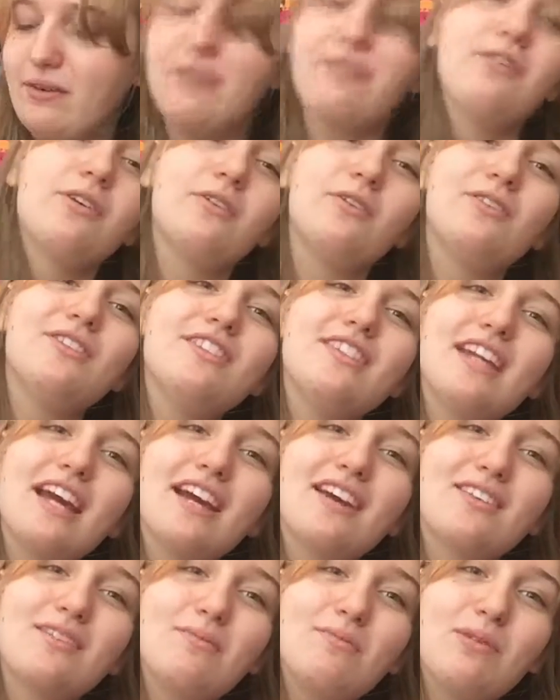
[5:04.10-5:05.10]
one of her old
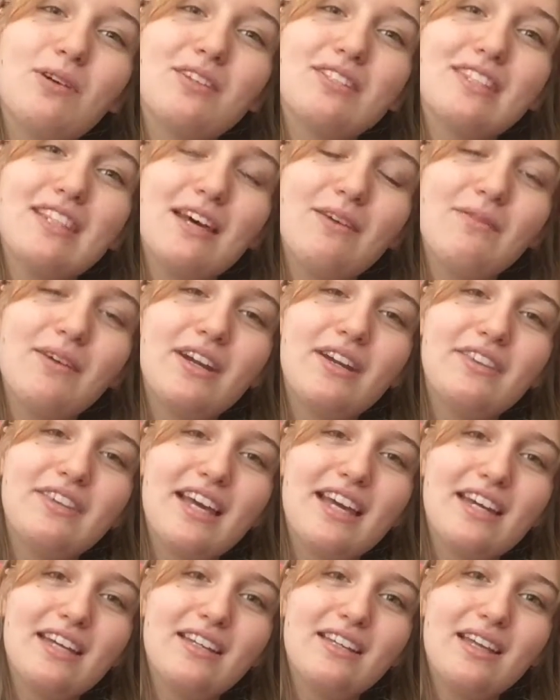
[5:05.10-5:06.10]
stacks of books that went
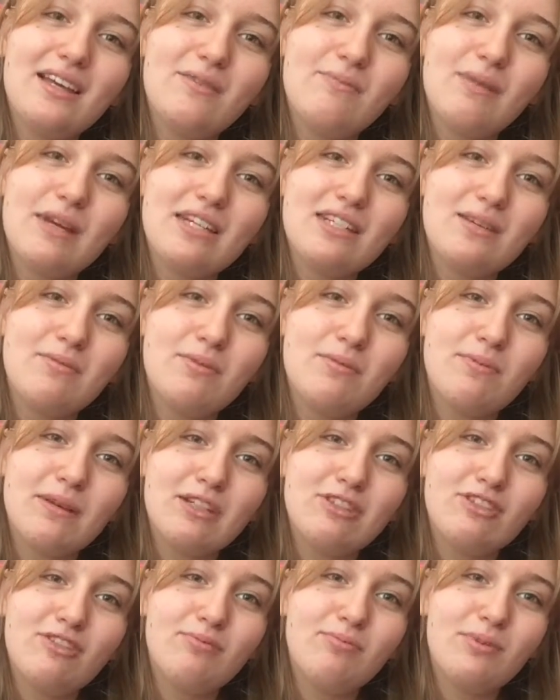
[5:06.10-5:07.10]
that I like picked up a
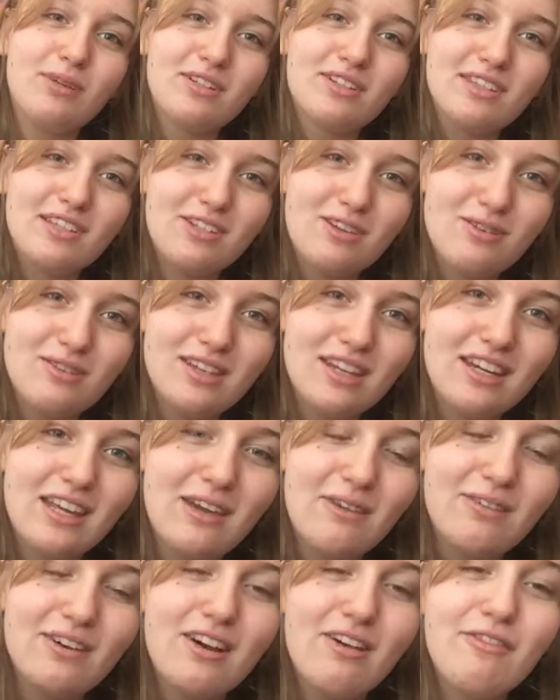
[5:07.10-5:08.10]
bunch of books that she was gonna
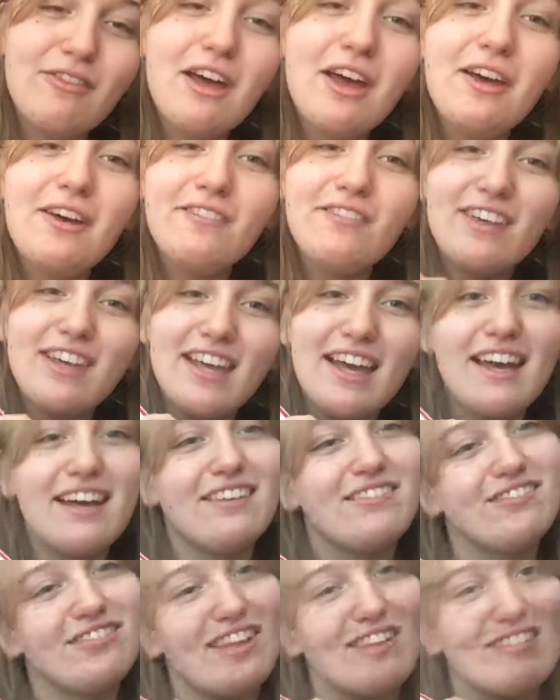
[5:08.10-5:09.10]
get rid of. But yeah,
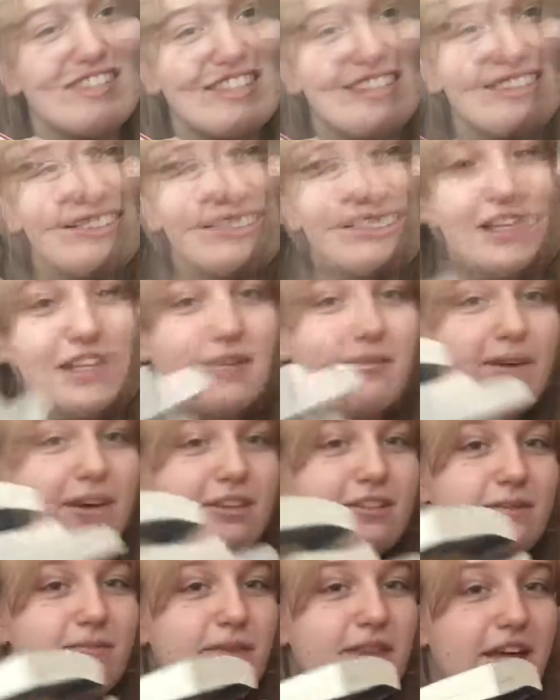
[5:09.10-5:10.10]
lastly, I want to talk
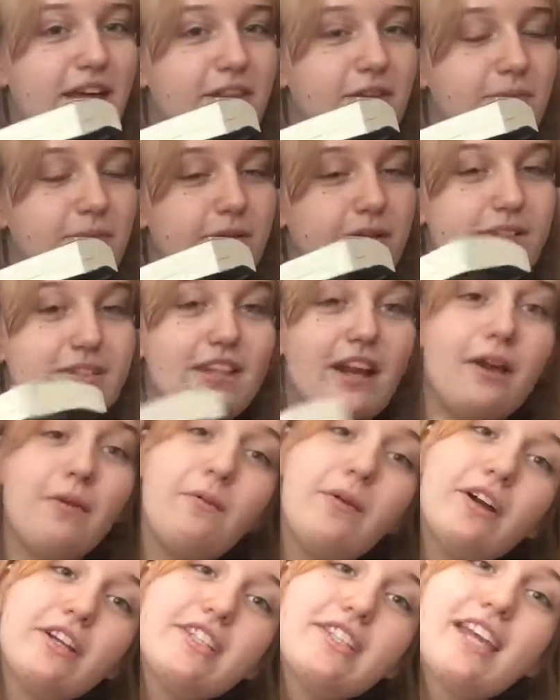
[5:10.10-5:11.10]
about some of the other books that I
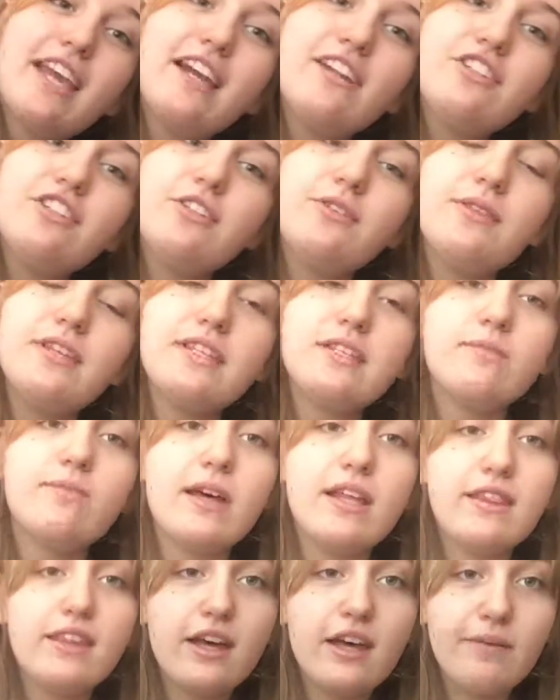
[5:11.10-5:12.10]
want to get to this
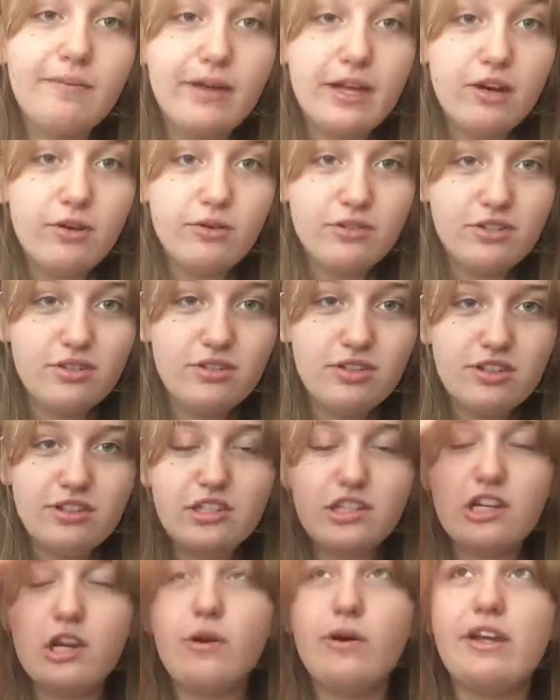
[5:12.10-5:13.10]
month. Um, and also just
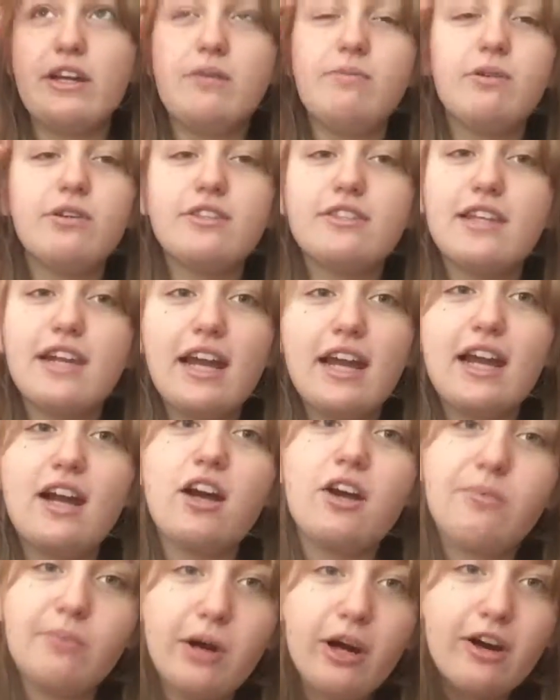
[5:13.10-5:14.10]
to know any books that I
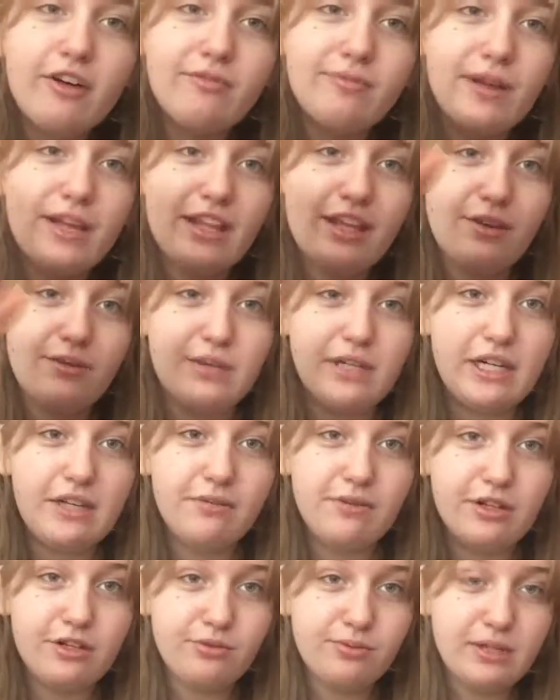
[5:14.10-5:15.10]
are are part of my like reading
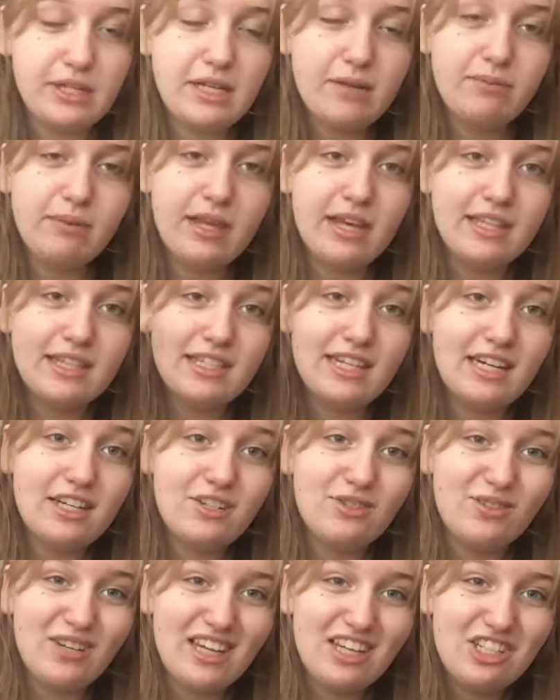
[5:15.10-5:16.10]
rush reading plans that I
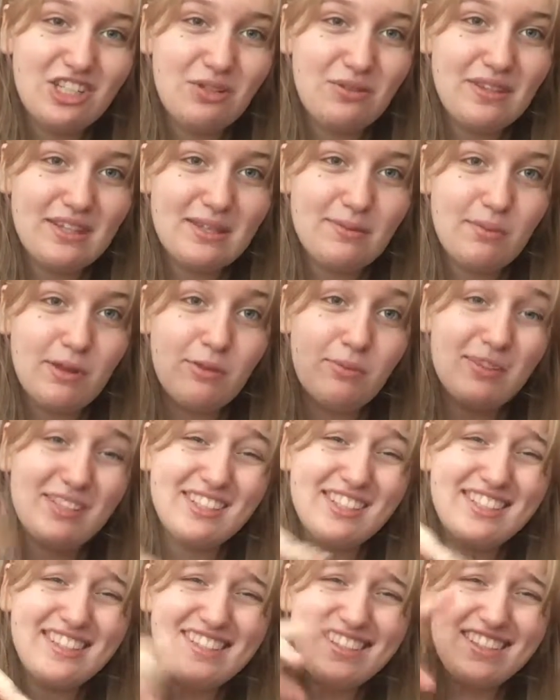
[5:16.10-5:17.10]
don't get to this month, which
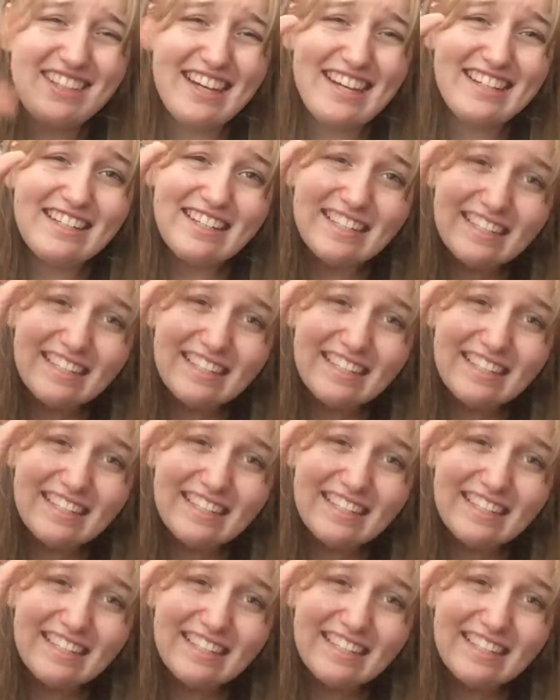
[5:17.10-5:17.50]
I did change